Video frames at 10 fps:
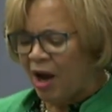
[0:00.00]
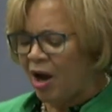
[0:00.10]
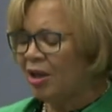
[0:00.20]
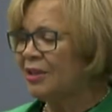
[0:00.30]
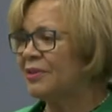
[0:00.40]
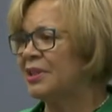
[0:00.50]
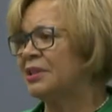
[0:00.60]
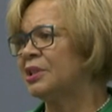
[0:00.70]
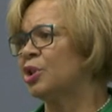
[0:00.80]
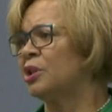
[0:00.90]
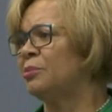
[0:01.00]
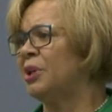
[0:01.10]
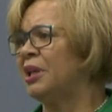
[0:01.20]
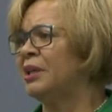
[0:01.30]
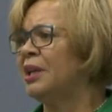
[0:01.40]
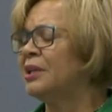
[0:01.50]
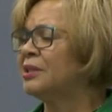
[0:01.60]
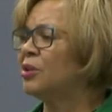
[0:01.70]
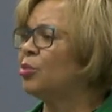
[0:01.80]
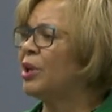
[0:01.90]
All of this is going to be
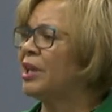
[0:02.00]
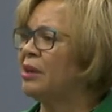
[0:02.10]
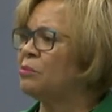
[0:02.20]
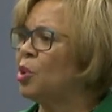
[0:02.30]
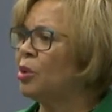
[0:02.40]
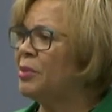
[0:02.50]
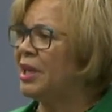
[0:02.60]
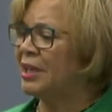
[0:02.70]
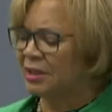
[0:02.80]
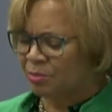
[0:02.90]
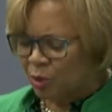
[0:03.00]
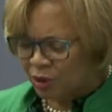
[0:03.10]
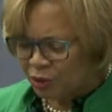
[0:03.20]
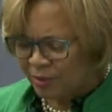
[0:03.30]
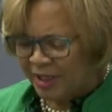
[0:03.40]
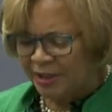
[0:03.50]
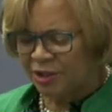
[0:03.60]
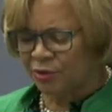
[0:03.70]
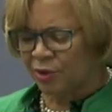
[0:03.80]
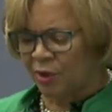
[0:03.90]
so that we can have more meetings, more trade
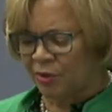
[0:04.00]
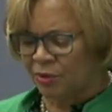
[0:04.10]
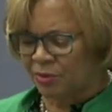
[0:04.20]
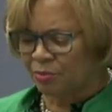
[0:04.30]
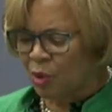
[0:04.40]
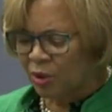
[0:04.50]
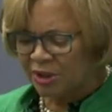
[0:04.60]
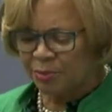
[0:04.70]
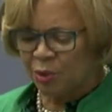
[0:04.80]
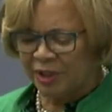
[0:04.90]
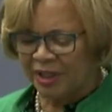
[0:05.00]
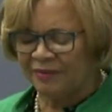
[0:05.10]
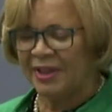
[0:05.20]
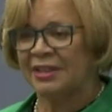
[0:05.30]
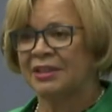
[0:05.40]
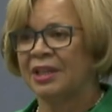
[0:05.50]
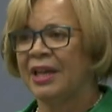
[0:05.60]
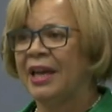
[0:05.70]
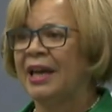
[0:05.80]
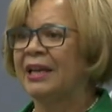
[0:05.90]
shows, more sporting events,
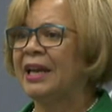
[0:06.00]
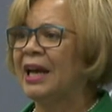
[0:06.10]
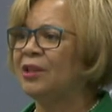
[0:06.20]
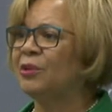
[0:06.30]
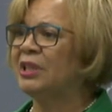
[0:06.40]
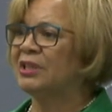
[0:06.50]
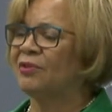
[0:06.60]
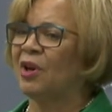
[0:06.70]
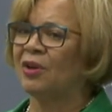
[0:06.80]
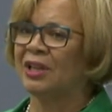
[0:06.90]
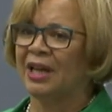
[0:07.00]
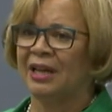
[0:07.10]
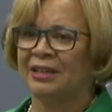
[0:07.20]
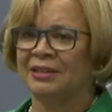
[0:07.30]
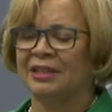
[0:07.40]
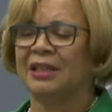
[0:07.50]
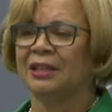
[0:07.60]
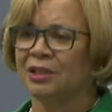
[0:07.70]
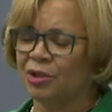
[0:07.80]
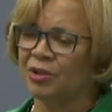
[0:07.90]
and gatherings of all kinds,
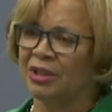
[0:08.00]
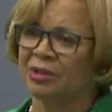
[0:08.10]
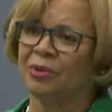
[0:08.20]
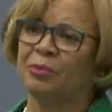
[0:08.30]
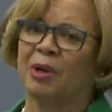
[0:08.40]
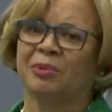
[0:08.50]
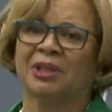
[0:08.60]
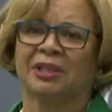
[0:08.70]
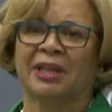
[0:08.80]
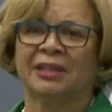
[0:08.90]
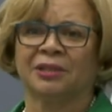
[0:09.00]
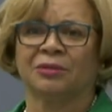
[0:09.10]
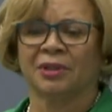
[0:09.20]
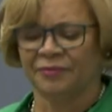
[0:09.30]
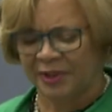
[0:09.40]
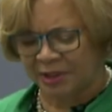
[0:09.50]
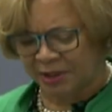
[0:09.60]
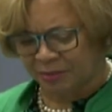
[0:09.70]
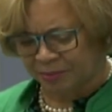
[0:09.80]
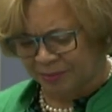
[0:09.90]
including the Republican National
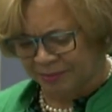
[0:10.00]
Convention.